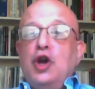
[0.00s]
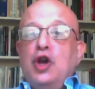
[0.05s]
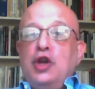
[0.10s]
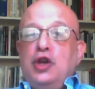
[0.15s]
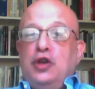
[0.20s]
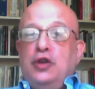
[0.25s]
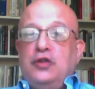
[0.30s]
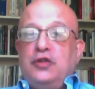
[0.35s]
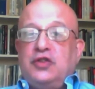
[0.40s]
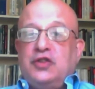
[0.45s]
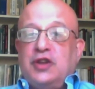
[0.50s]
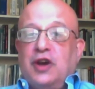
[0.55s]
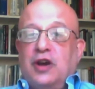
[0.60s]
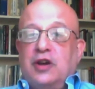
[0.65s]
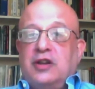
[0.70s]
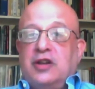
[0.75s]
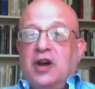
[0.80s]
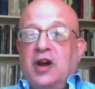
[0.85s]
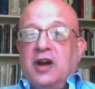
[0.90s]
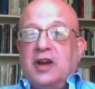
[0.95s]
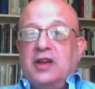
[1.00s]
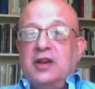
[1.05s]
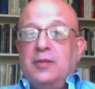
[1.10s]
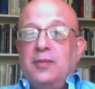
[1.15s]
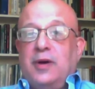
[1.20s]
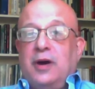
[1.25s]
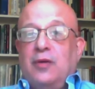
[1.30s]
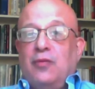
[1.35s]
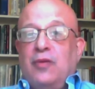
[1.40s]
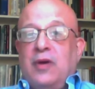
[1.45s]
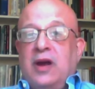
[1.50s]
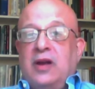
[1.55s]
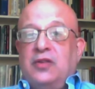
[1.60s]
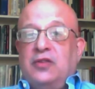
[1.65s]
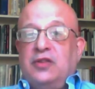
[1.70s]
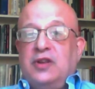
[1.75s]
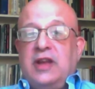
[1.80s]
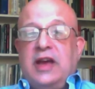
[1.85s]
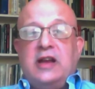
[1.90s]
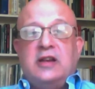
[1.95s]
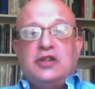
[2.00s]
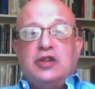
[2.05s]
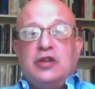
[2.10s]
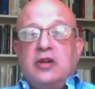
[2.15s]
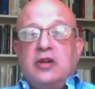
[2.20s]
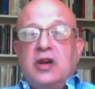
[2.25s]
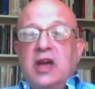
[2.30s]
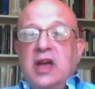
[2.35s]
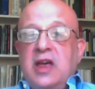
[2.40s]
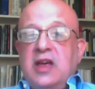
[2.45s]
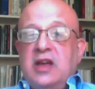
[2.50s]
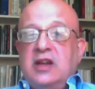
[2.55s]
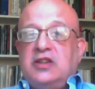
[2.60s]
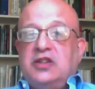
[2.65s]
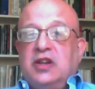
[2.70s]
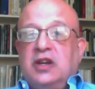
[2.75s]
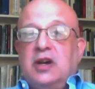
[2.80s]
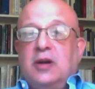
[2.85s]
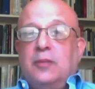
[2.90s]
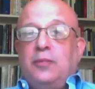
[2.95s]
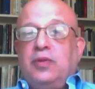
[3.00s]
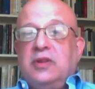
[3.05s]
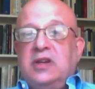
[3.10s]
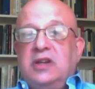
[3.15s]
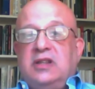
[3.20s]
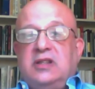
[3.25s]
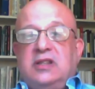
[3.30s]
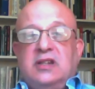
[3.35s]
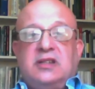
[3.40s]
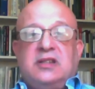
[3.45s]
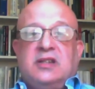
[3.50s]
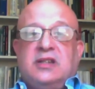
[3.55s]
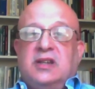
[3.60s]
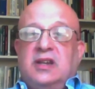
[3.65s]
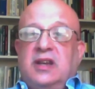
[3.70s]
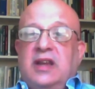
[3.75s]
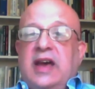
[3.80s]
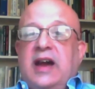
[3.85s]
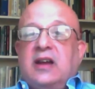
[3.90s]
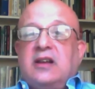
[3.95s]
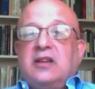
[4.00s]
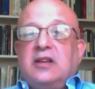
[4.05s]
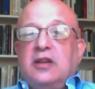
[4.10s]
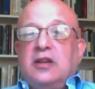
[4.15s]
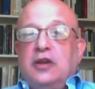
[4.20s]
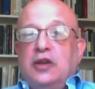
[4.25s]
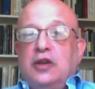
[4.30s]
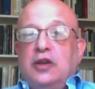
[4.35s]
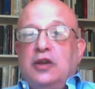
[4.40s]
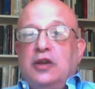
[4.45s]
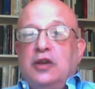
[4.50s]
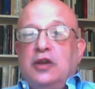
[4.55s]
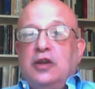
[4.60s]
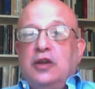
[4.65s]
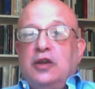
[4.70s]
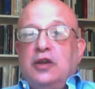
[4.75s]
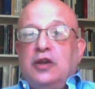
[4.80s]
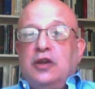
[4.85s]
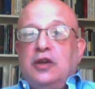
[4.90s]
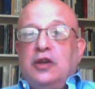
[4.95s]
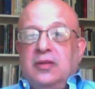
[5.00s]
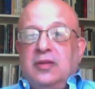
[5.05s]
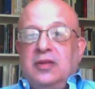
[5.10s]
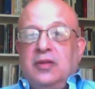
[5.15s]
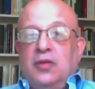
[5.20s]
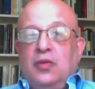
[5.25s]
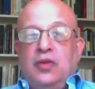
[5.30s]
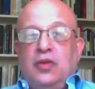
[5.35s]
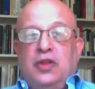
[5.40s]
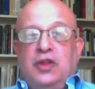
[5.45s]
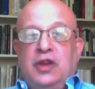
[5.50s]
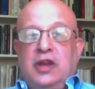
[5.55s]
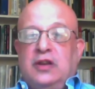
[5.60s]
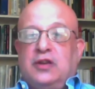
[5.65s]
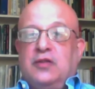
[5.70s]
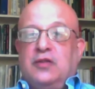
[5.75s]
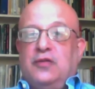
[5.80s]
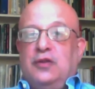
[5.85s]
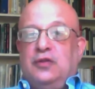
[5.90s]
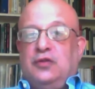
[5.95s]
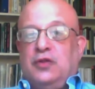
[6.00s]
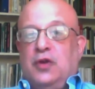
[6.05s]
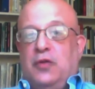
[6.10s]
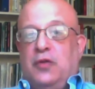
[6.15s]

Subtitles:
You start talking about residential, It's a complete disconnect. The interview's over.